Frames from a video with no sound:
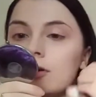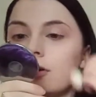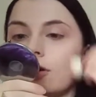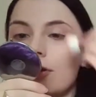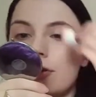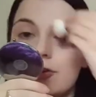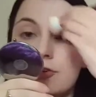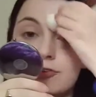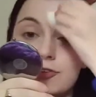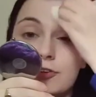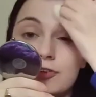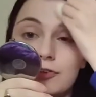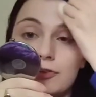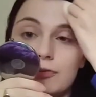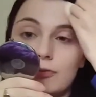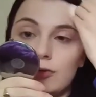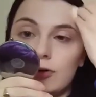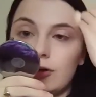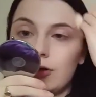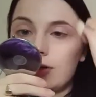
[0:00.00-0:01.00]
I usually do
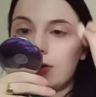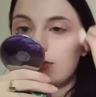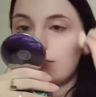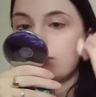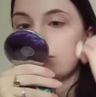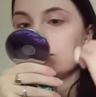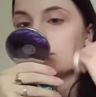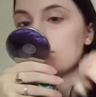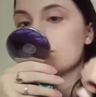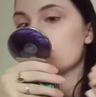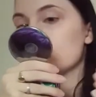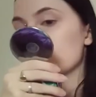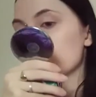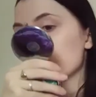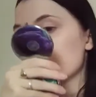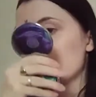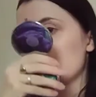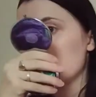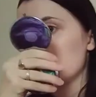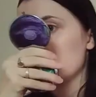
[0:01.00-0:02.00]
like
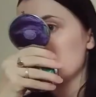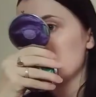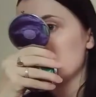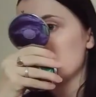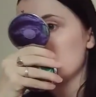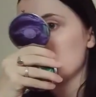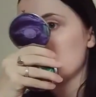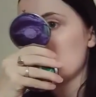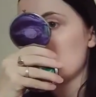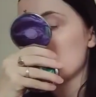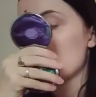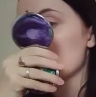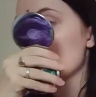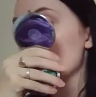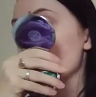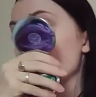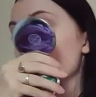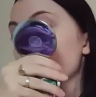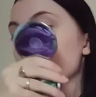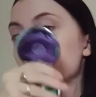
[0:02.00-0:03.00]

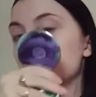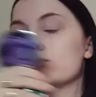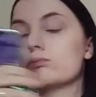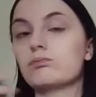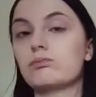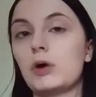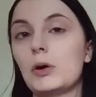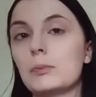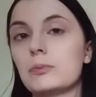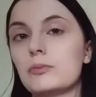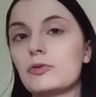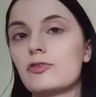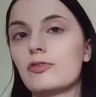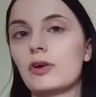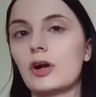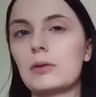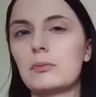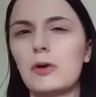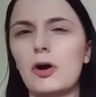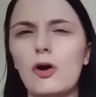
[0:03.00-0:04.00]
3 pumps for
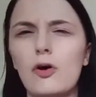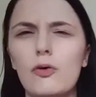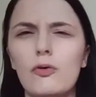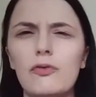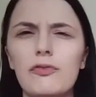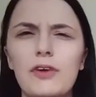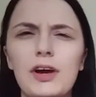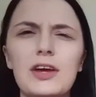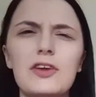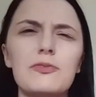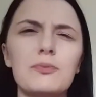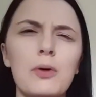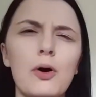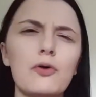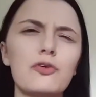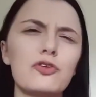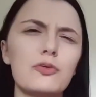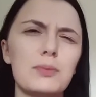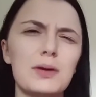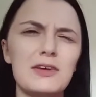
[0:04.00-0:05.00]
like my whole face,
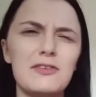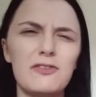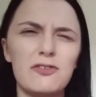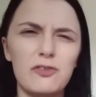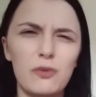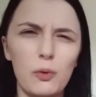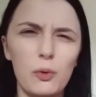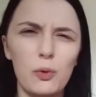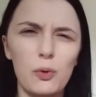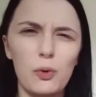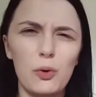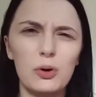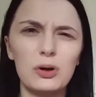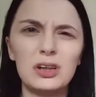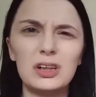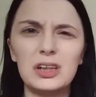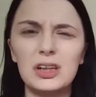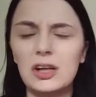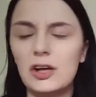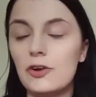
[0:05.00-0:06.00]
possibly 4,
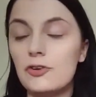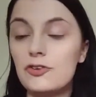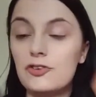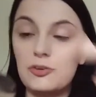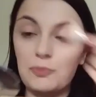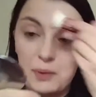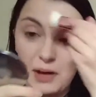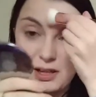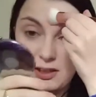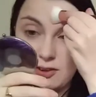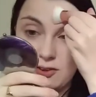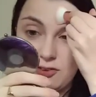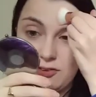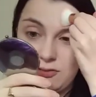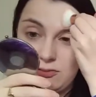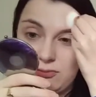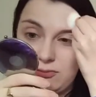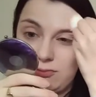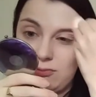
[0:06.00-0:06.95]
just depends.